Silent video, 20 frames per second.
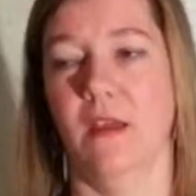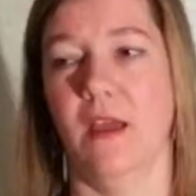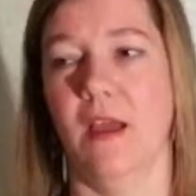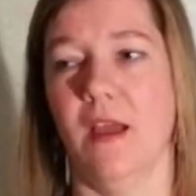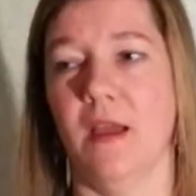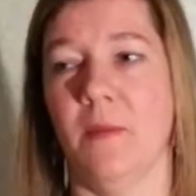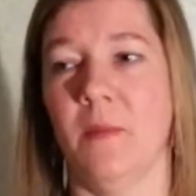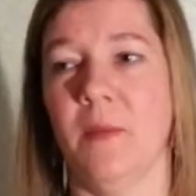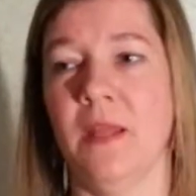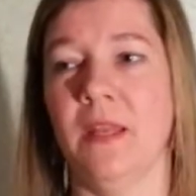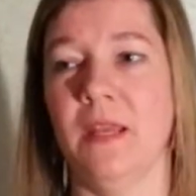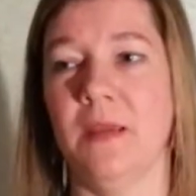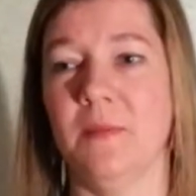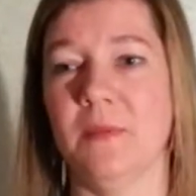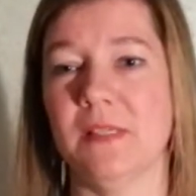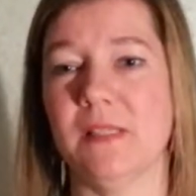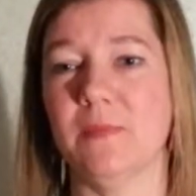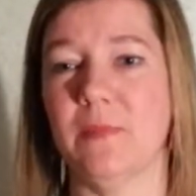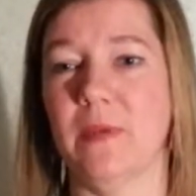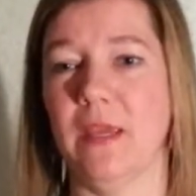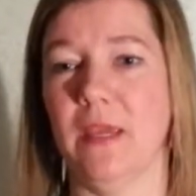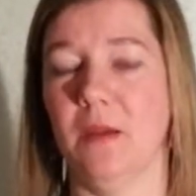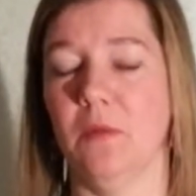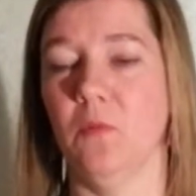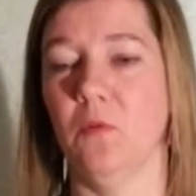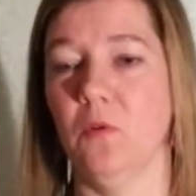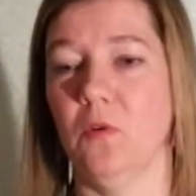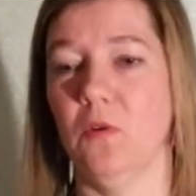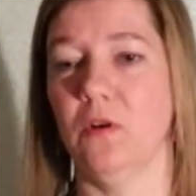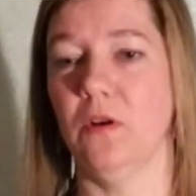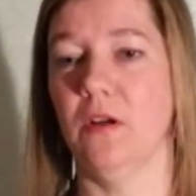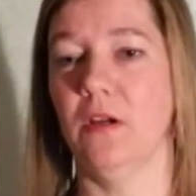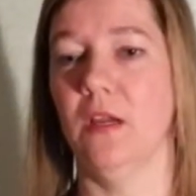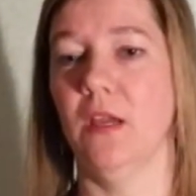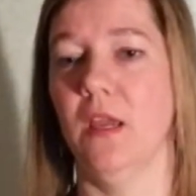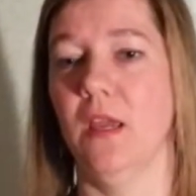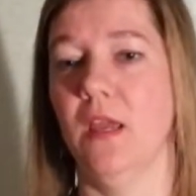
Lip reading: Hi, my name is Pam Rohr,